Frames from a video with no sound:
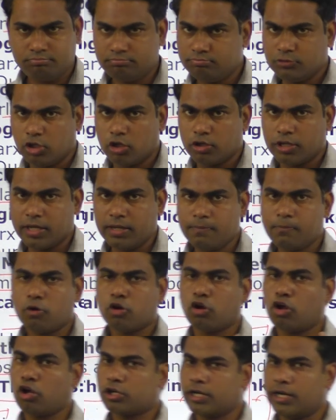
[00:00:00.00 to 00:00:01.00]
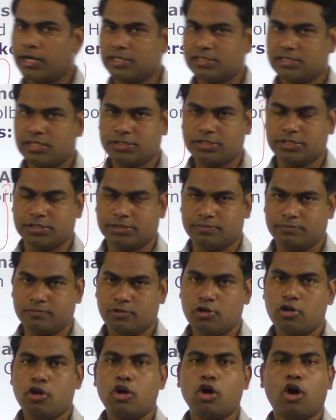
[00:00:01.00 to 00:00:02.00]
okay, on organization,
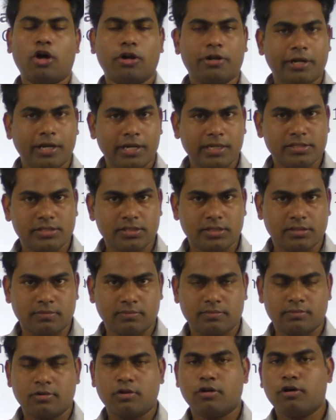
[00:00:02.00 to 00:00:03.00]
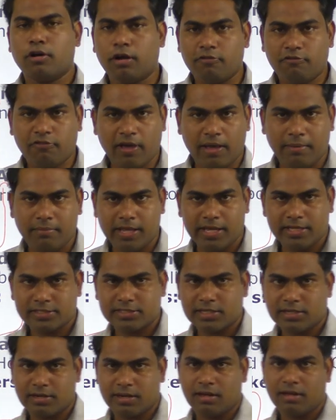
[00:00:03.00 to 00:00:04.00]
on religion, on family,
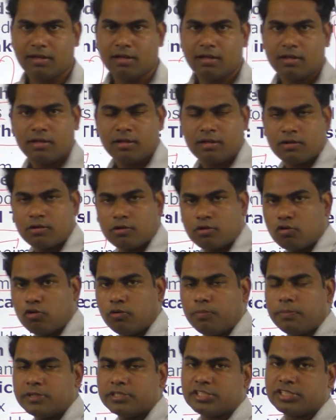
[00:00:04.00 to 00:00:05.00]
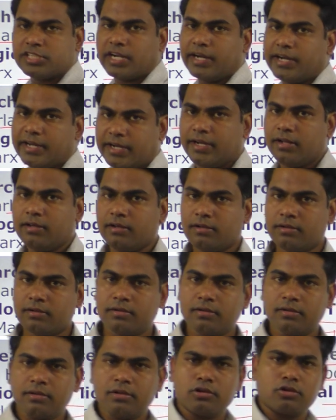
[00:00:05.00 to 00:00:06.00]
etc., could be studied
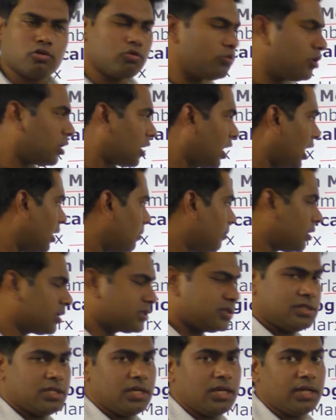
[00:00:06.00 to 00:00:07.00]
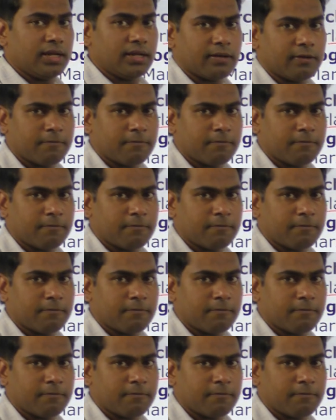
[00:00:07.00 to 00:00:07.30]
through the Karl Marx theory.